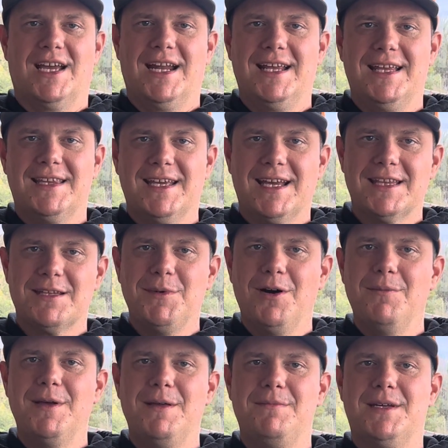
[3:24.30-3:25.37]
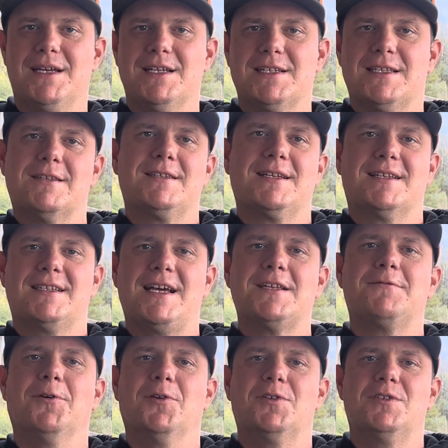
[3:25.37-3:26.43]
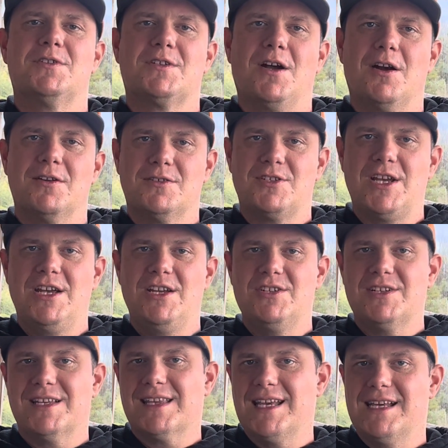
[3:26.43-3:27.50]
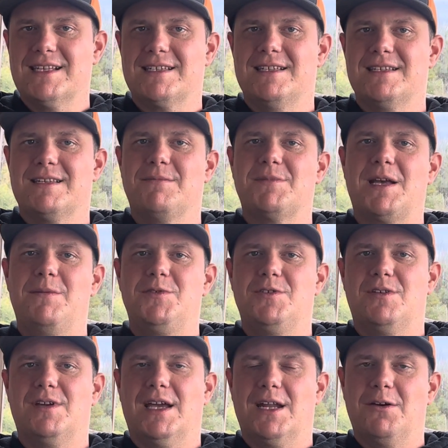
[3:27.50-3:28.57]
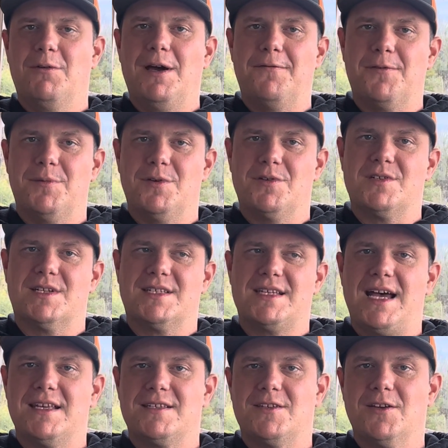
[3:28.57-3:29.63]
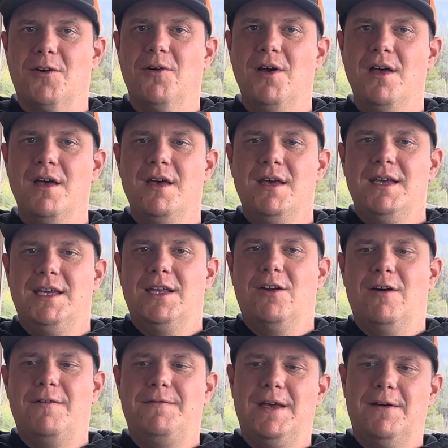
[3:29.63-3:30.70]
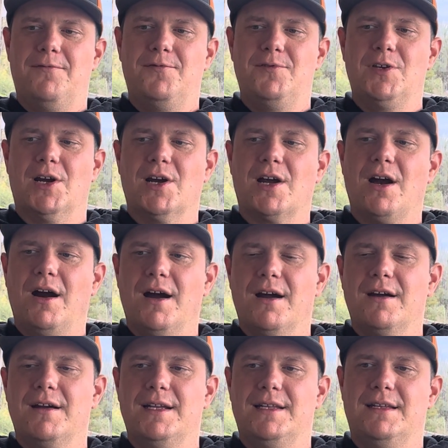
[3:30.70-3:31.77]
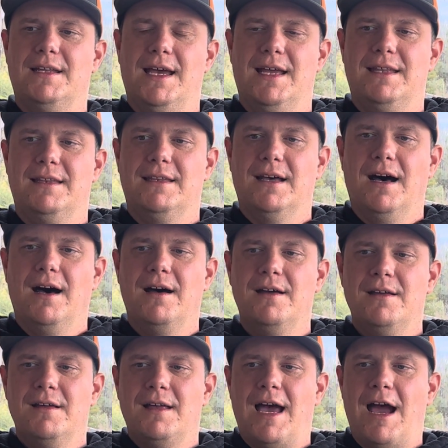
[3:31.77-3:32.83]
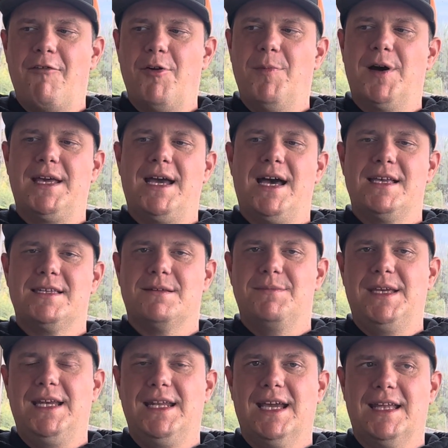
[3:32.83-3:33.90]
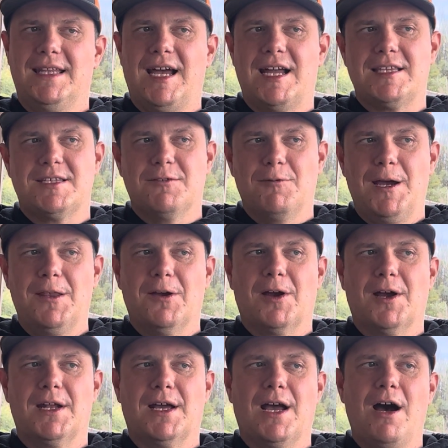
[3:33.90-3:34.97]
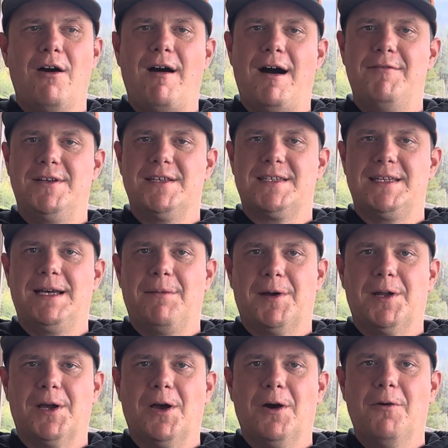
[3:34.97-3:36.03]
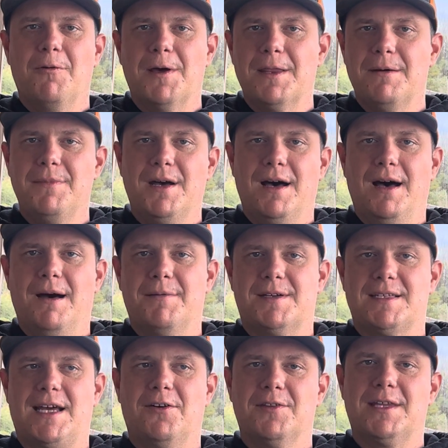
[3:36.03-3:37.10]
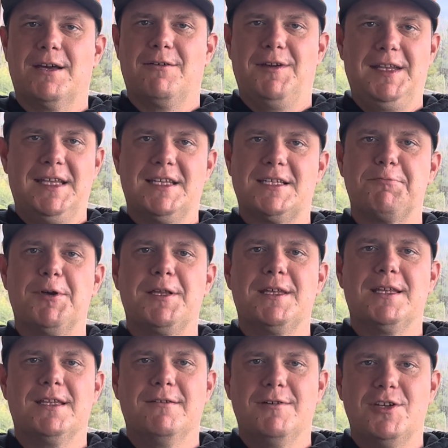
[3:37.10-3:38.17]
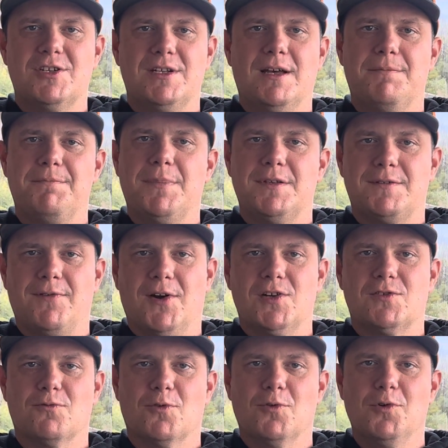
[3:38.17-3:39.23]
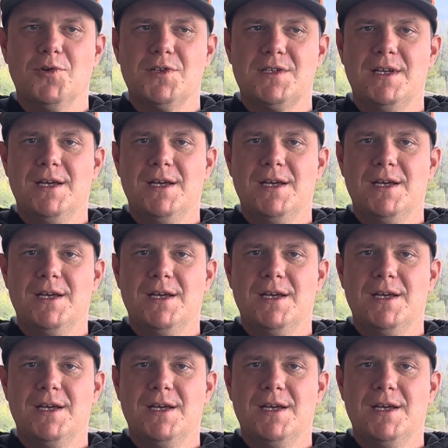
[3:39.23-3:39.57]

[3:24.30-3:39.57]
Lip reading: anything at the moment because it's successful. When you start changing things, and sometimes you can get away from your success. So, if Dirt Car and everybody has a meeting and that's the way they're going to go, obviously I'm going to go with them because I don't think we need to split the division up as far as rules.